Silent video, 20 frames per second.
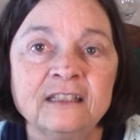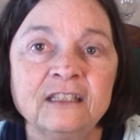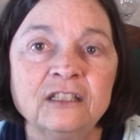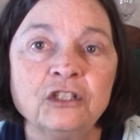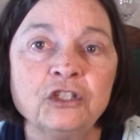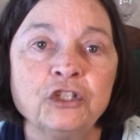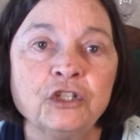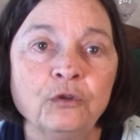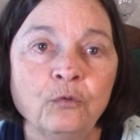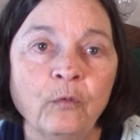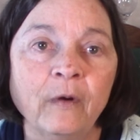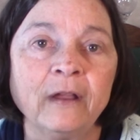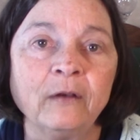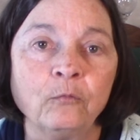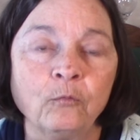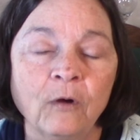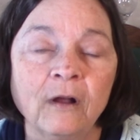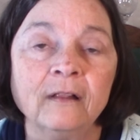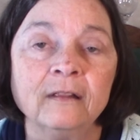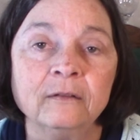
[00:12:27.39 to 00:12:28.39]
that she went
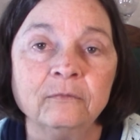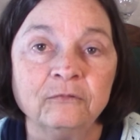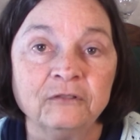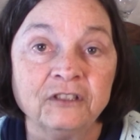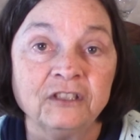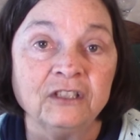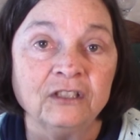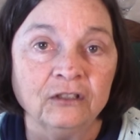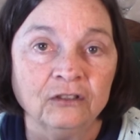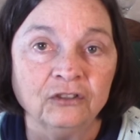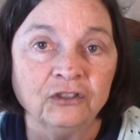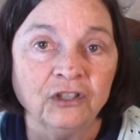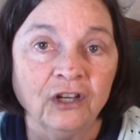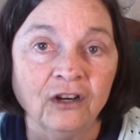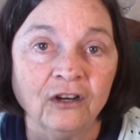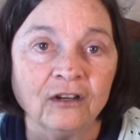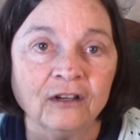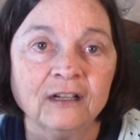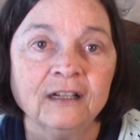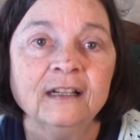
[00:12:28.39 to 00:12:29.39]
while it was still
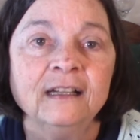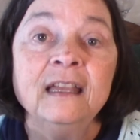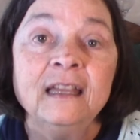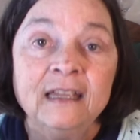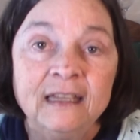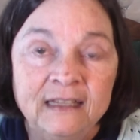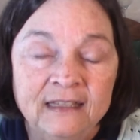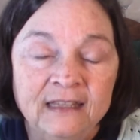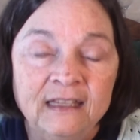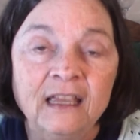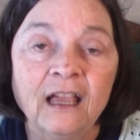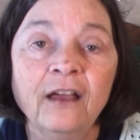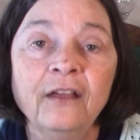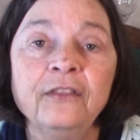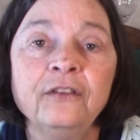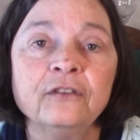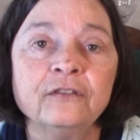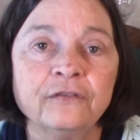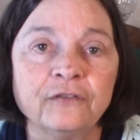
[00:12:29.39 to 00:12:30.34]
dark. In the other